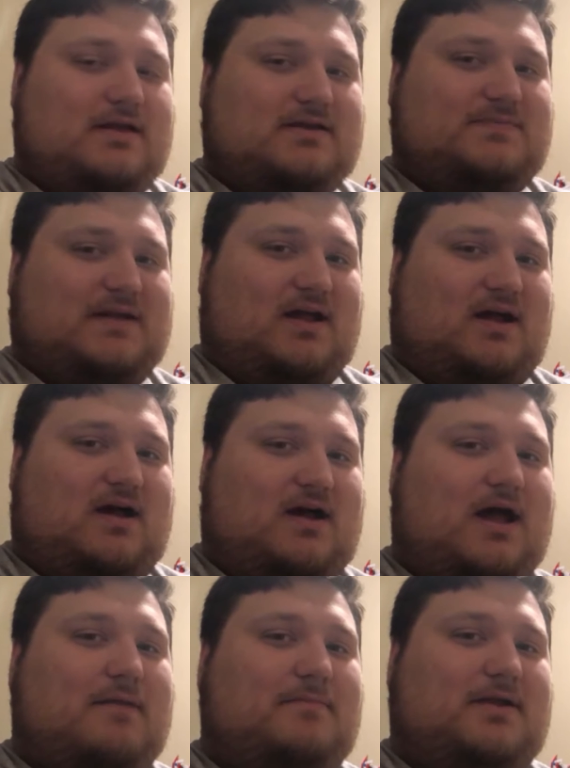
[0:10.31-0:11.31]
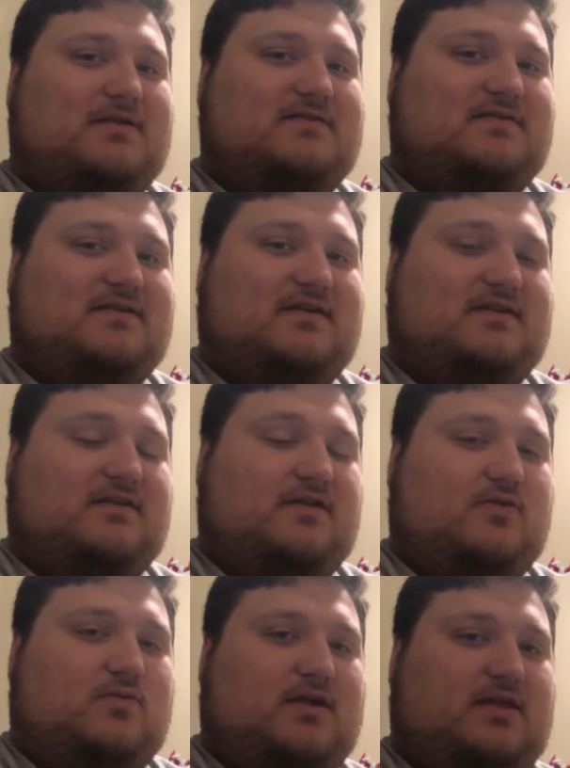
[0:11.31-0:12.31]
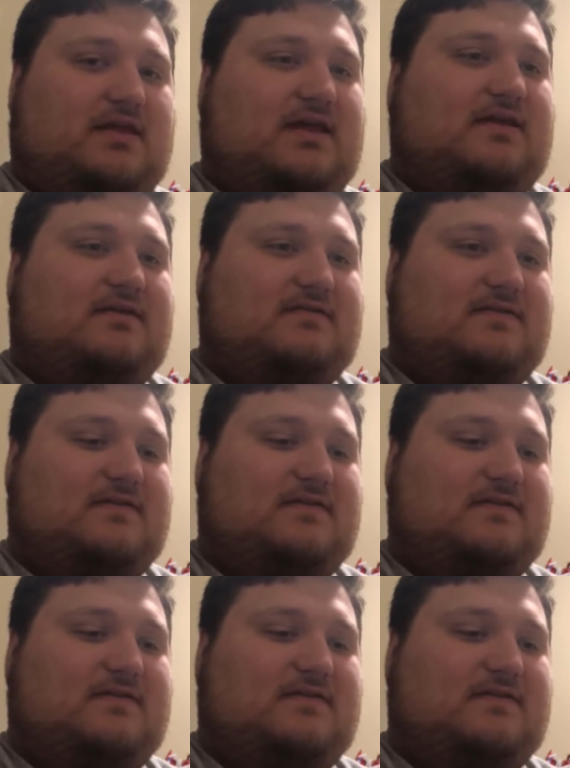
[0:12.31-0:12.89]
been a hot minute since I did another one of these,